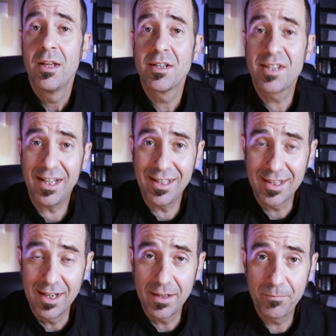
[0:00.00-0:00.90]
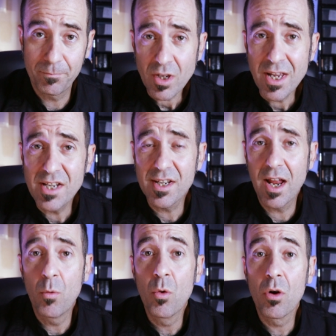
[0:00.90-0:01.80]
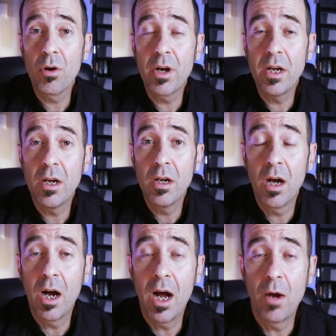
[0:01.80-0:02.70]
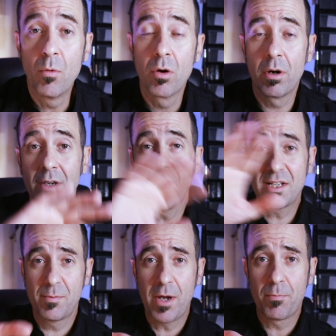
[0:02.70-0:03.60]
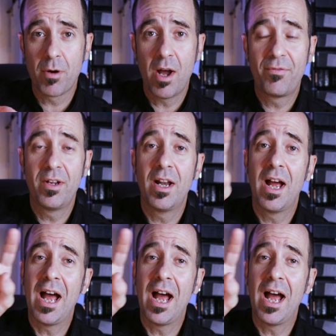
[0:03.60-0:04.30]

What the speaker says: The second thing is that I worry less about profit.